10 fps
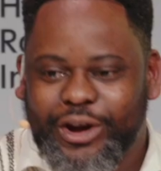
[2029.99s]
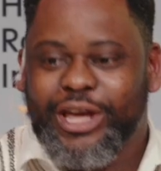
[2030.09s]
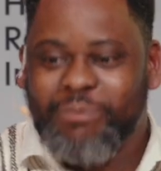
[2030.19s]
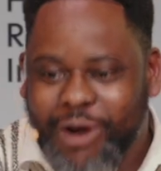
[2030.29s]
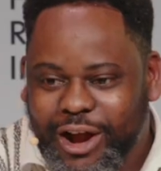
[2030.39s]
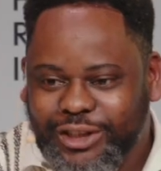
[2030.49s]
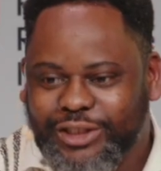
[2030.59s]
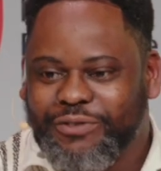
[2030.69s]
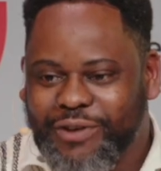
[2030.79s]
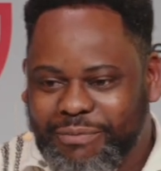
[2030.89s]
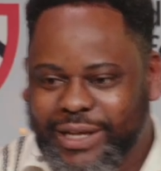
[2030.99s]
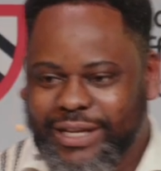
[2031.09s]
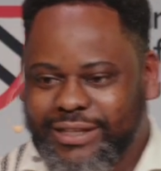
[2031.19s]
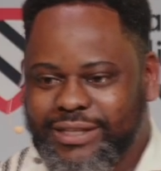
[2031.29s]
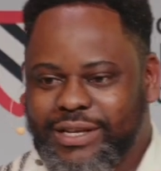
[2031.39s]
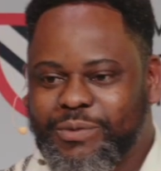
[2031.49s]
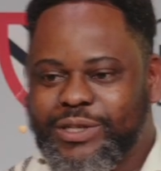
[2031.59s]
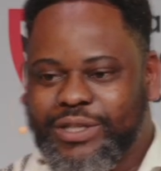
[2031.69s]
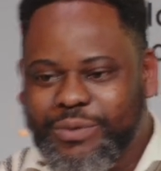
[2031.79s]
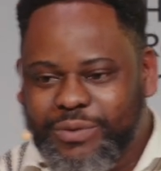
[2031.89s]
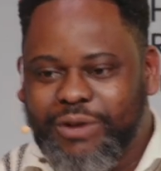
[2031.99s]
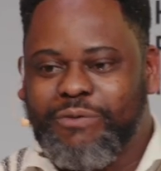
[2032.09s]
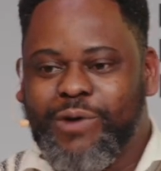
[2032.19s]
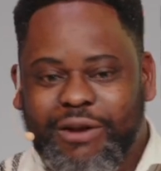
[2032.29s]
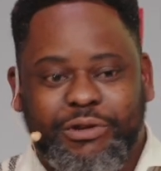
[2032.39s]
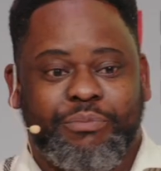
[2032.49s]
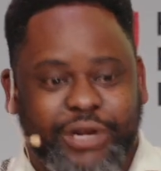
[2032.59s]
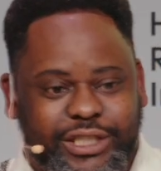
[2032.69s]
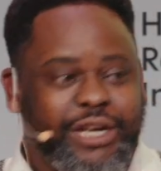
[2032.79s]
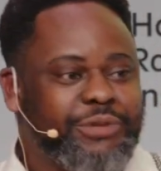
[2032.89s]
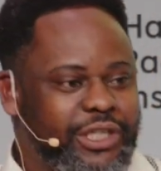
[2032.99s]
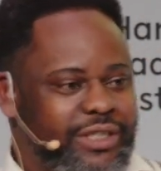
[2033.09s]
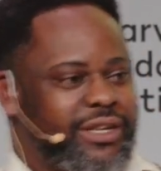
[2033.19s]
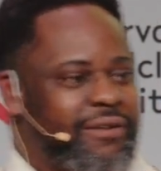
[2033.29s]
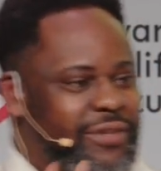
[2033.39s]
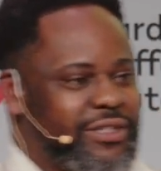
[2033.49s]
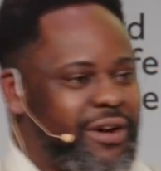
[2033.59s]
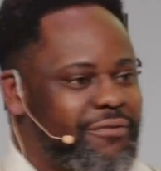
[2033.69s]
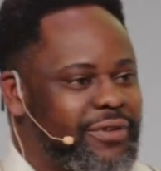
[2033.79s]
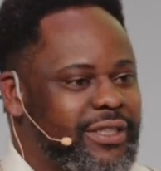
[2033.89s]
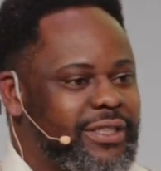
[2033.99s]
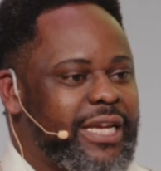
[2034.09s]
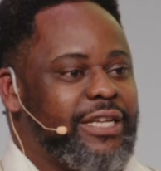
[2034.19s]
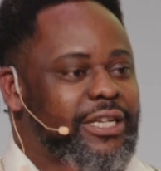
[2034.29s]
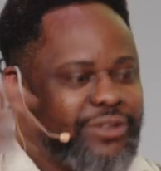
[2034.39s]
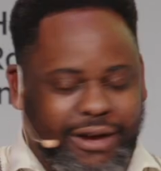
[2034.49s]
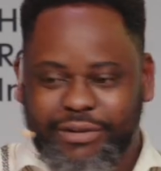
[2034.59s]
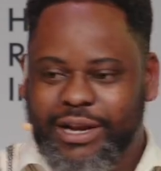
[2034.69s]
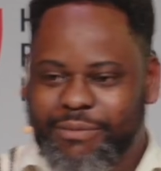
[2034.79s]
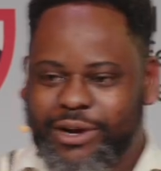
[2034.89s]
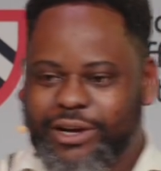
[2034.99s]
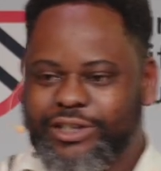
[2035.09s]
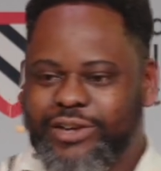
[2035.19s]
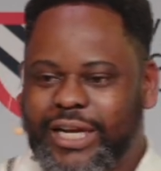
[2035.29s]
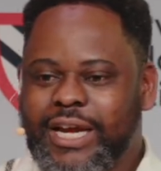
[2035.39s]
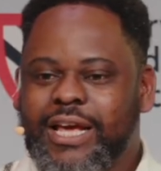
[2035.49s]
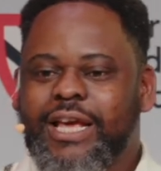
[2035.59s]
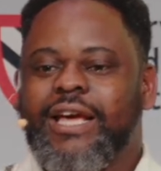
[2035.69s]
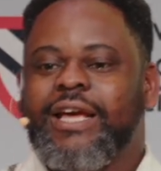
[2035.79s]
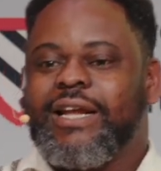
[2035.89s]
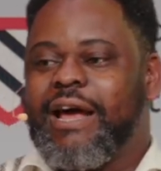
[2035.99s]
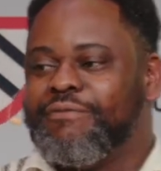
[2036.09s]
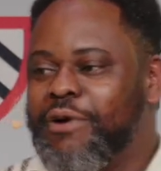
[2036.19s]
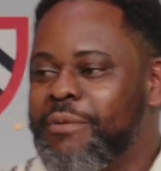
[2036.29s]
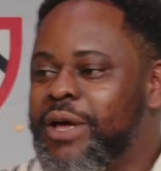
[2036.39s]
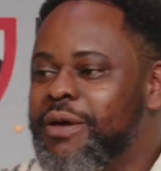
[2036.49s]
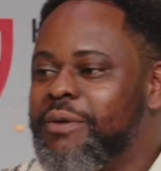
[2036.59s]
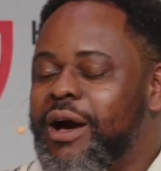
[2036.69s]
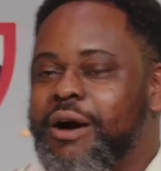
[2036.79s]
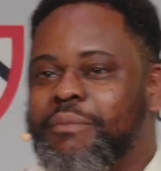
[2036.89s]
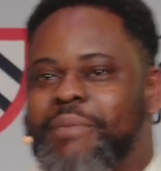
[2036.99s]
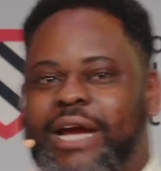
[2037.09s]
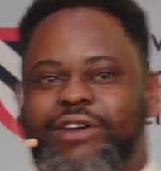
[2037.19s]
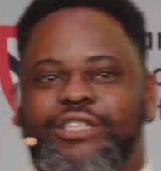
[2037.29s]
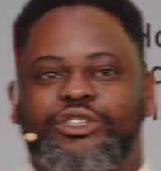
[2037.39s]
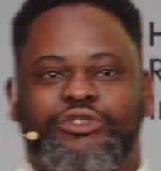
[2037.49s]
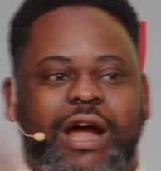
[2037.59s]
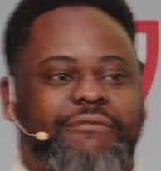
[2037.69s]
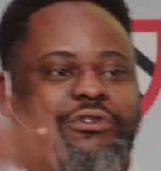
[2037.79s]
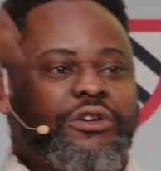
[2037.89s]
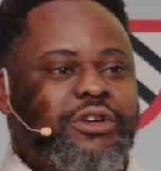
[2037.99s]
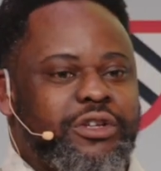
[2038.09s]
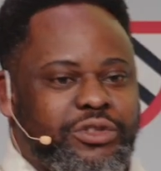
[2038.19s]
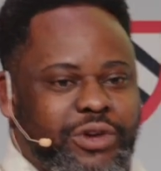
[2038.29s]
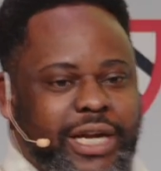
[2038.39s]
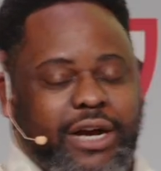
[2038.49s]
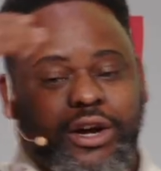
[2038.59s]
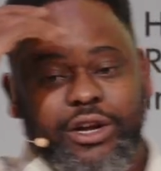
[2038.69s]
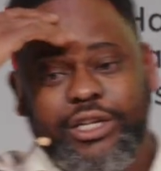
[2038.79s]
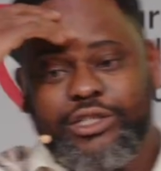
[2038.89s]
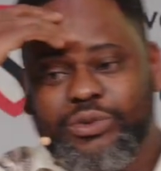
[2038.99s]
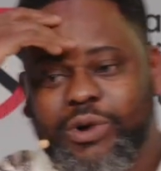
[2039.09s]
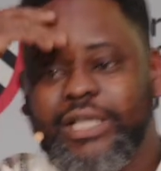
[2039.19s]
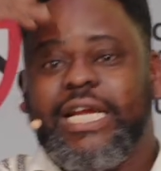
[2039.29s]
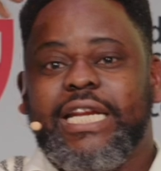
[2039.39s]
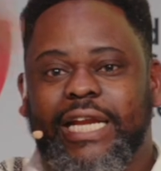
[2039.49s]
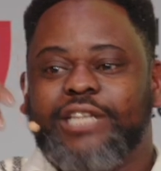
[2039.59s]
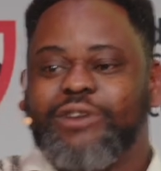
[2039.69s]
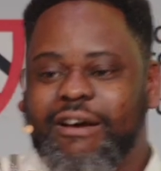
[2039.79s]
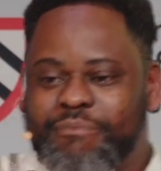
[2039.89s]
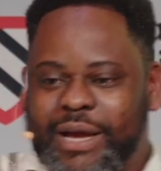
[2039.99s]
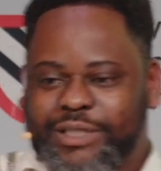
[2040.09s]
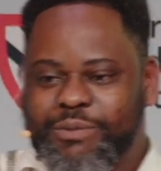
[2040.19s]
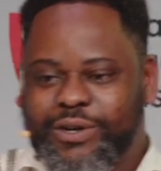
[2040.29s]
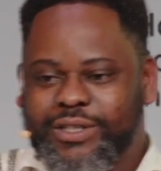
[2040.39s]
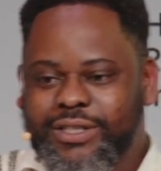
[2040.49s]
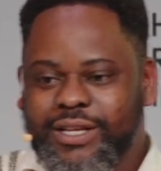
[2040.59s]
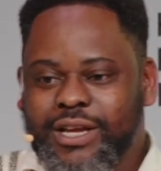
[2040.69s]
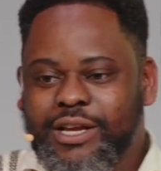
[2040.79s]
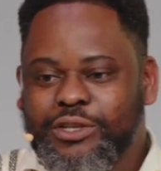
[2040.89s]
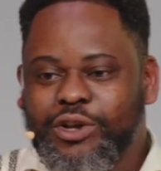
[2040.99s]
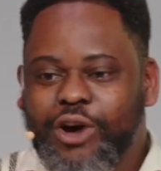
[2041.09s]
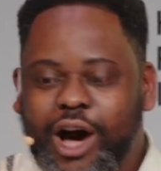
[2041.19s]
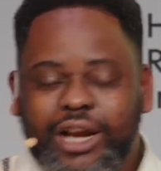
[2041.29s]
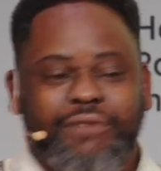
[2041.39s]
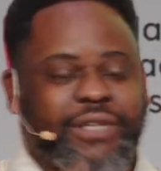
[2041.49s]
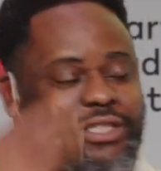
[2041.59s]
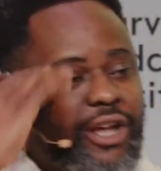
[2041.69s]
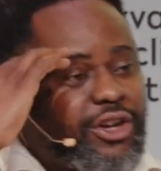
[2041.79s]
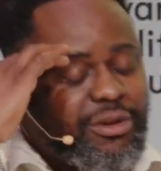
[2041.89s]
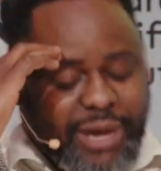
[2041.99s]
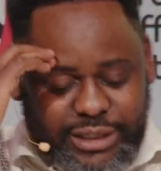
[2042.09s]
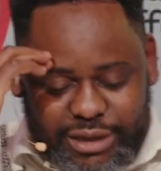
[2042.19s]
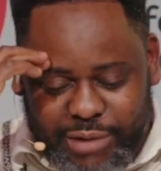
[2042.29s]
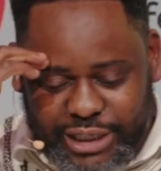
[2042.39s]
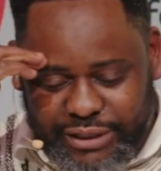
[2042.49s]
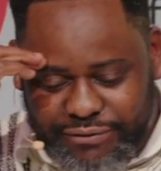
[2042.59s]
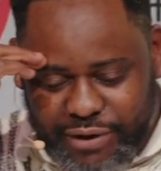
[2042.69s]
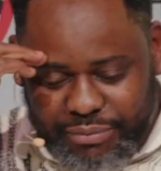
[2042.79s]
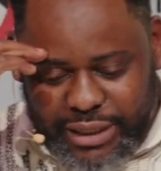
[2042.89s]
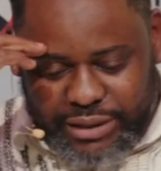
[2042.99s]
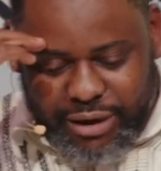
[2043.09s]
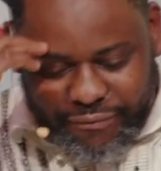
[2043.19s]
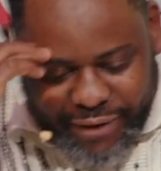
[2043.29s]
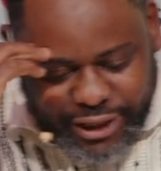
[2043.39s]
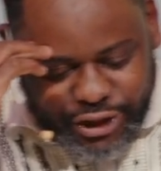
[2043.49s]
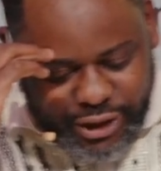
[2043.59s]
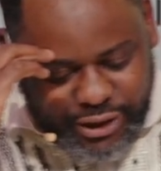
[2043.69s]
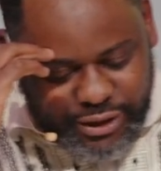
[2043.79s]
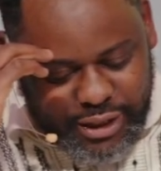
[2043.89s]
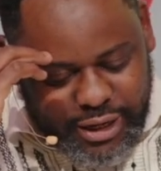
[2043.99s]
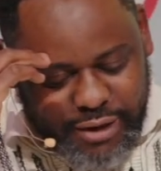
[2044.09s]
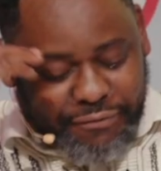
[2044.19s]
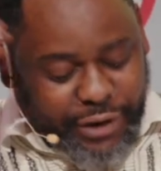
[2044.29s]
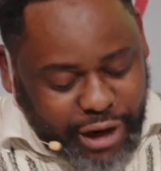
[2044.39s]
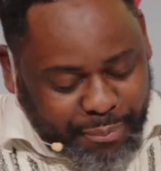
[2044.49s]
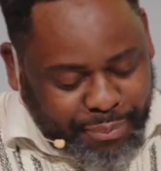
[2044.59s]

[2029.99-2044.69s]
emerged from this. It was sort of one of the prescriptions of this conference that you need to have a labor contract. That for uh, migrants to travel to other colonies to work, they needed to have passports. So all of these documents emerging from these conventions, freedom